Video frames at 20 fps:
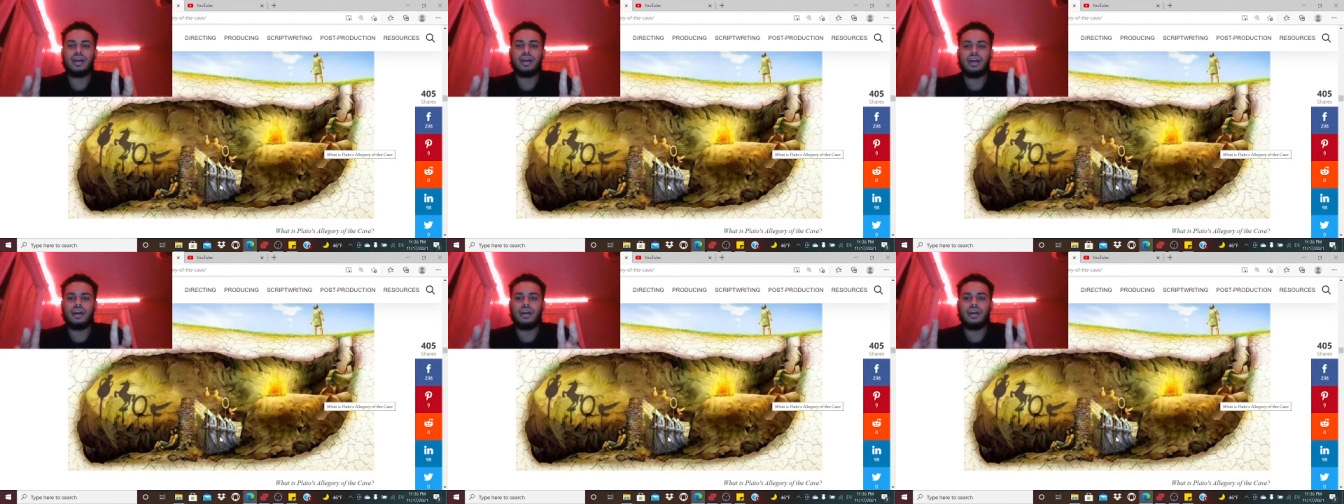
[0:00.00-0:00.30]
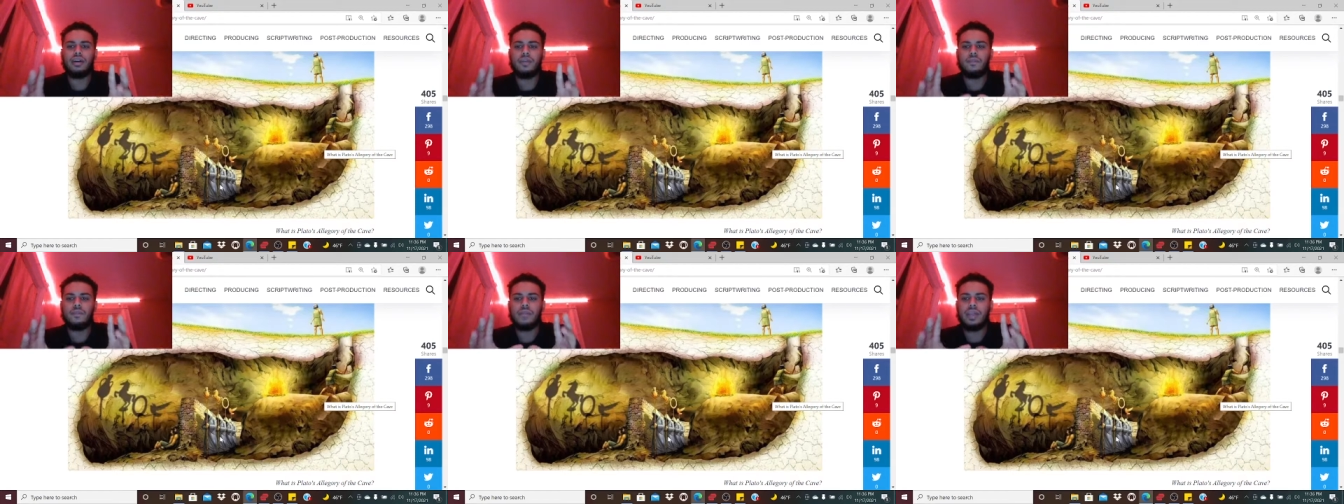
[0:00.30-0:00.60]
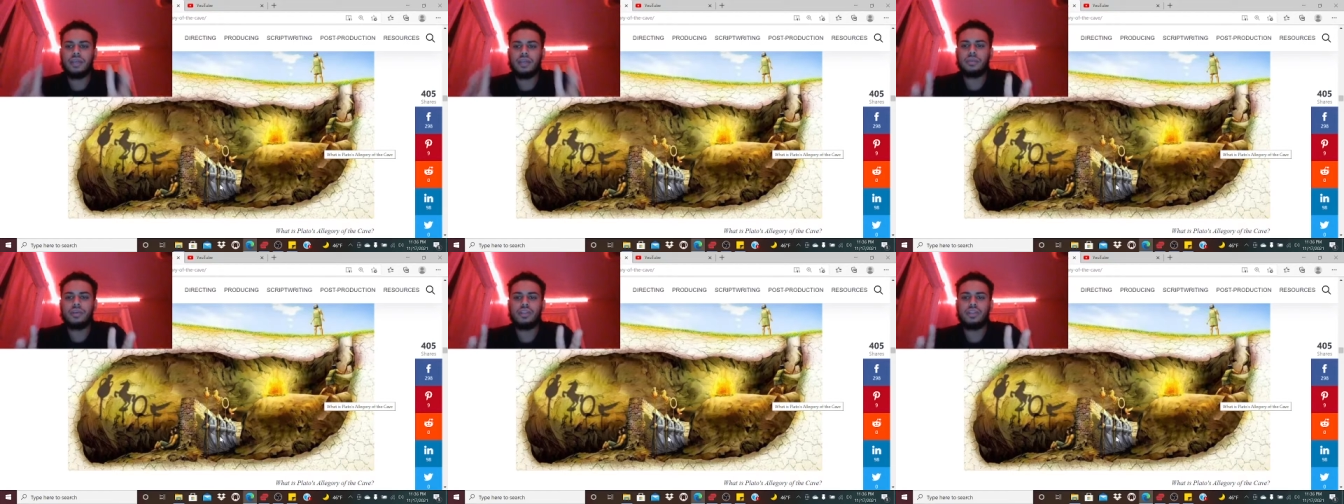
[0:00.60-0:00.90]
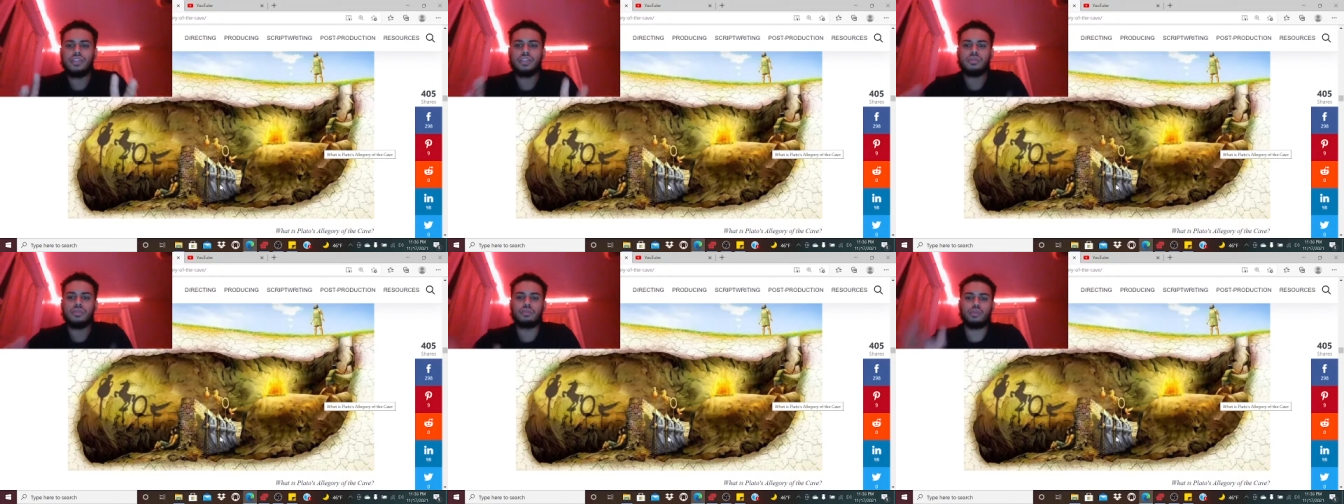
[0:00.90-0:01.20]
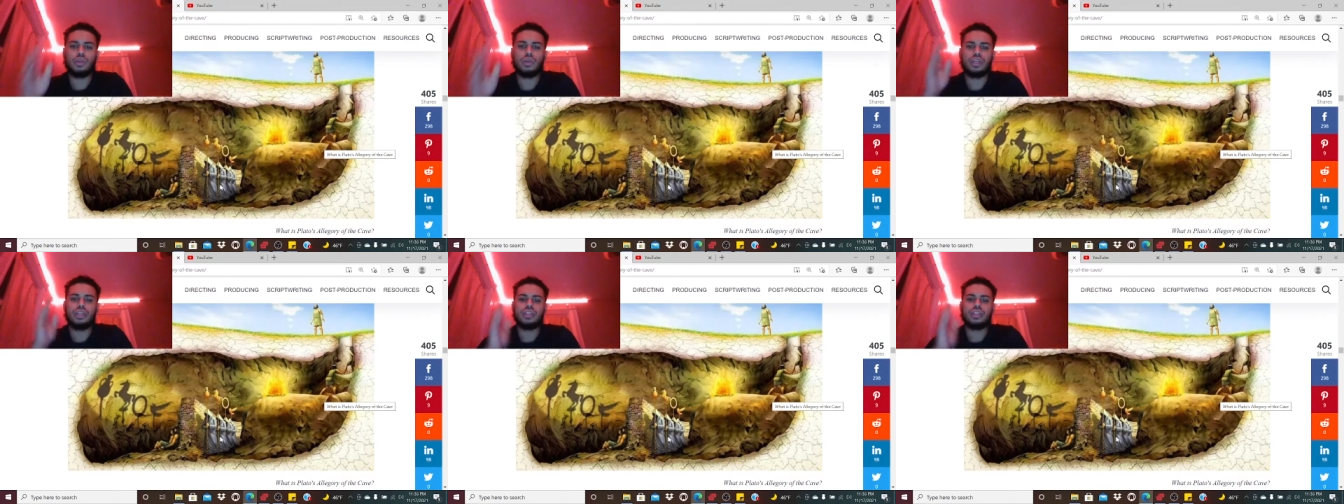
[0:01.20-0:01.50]
um image and
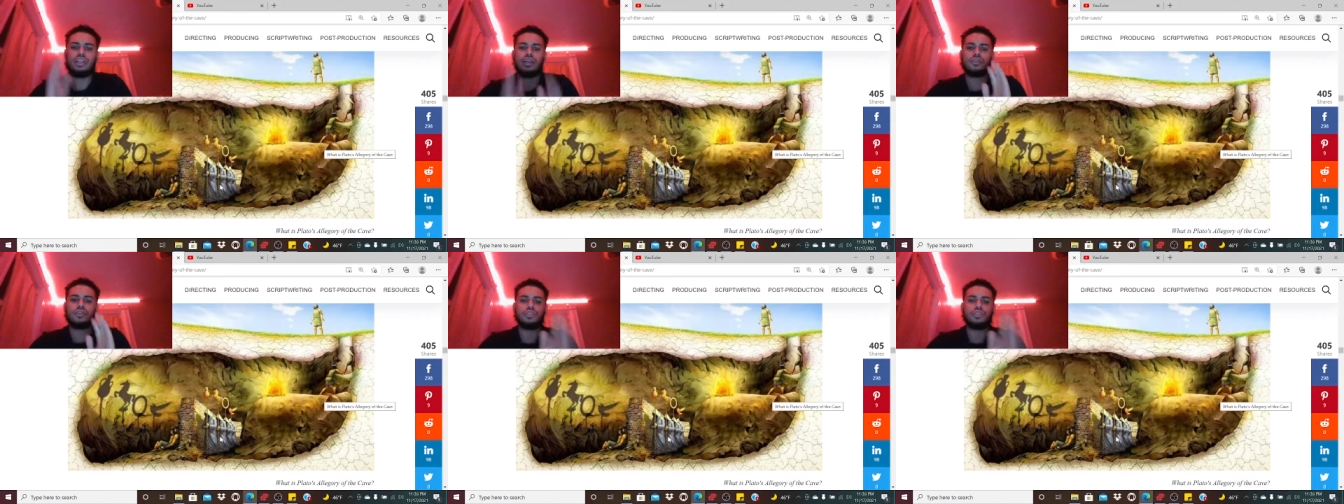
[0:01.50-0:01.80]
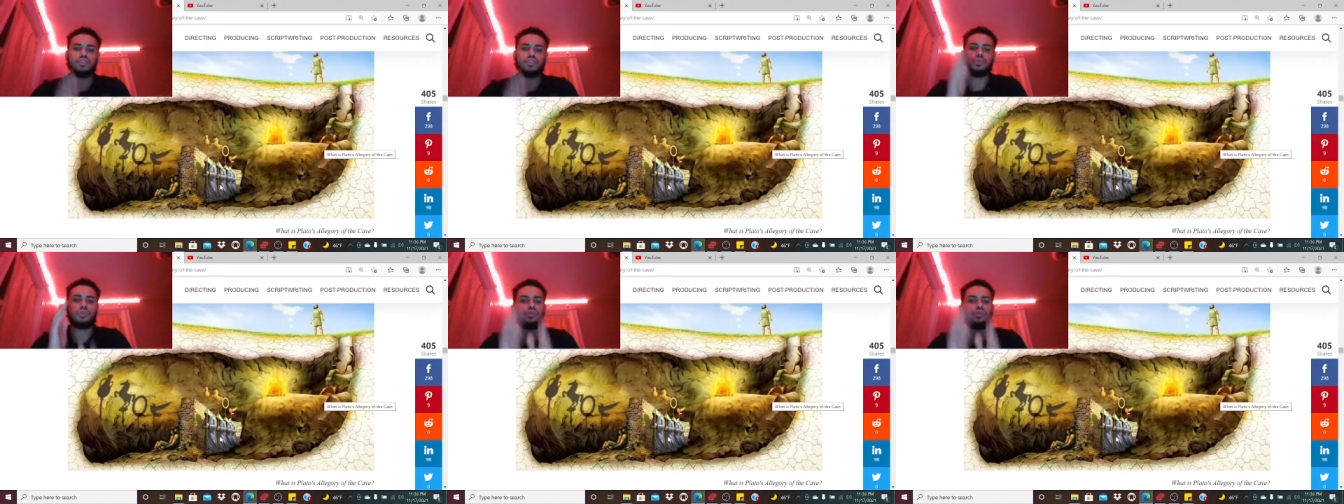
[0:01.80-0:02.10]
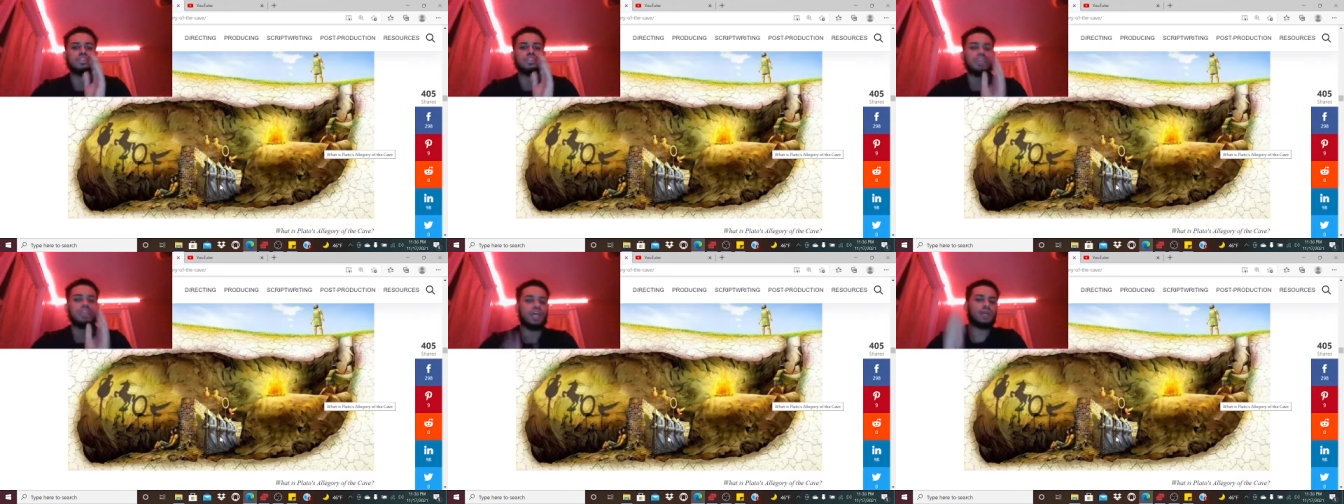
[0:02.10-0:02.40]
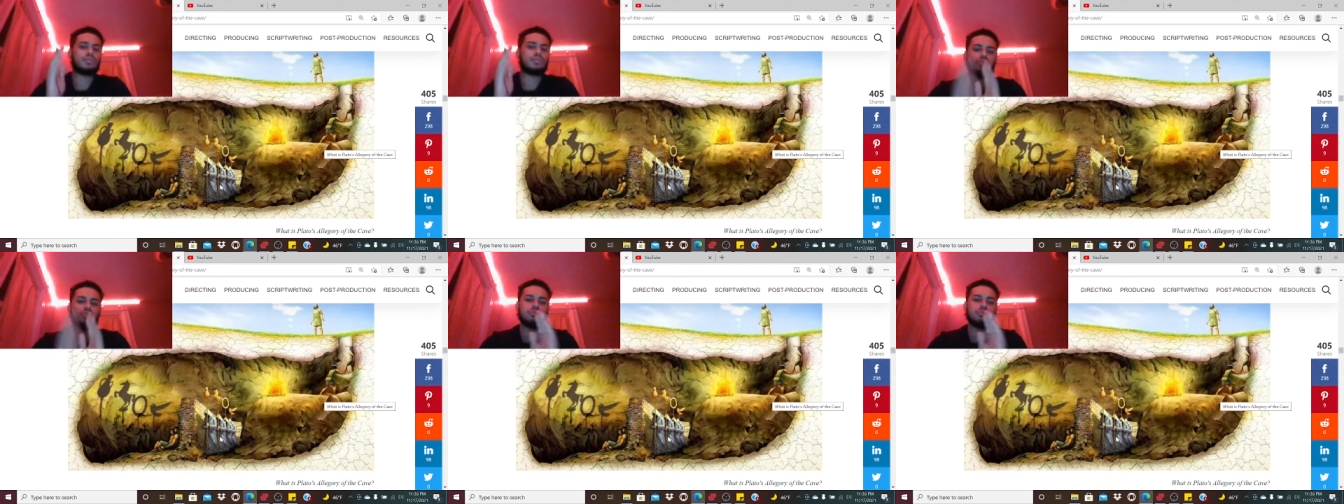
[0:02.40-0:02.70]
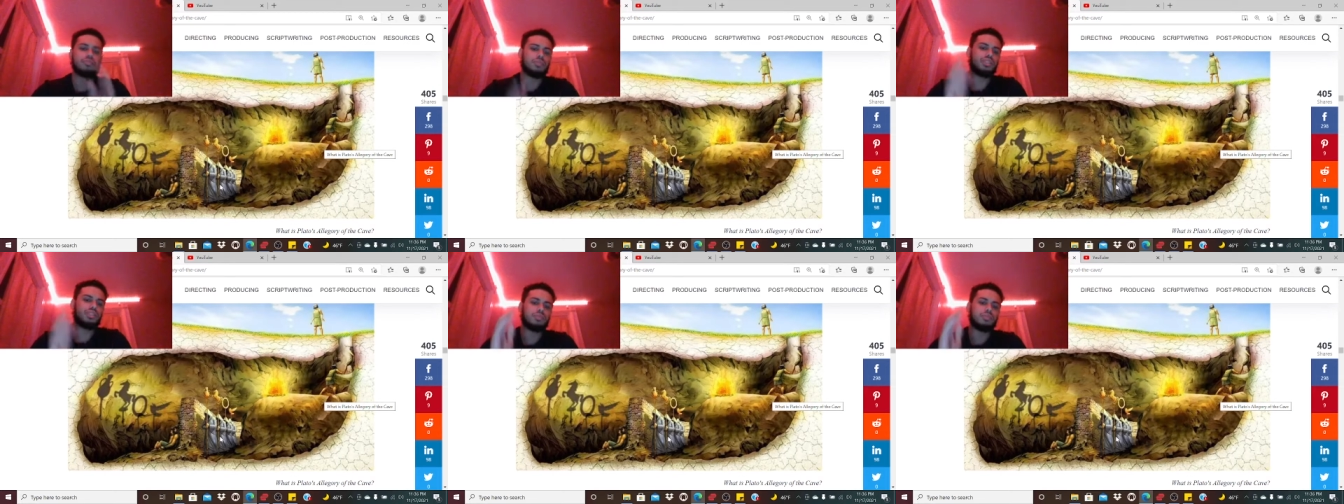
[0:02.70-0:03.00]
break it down to chops
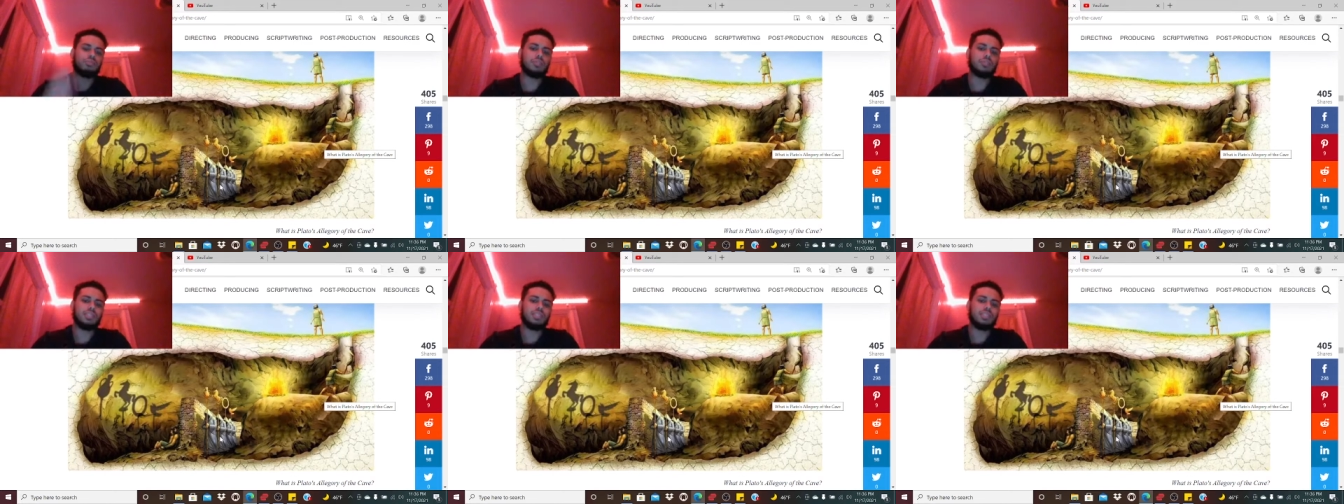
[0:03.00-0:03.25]
and bits and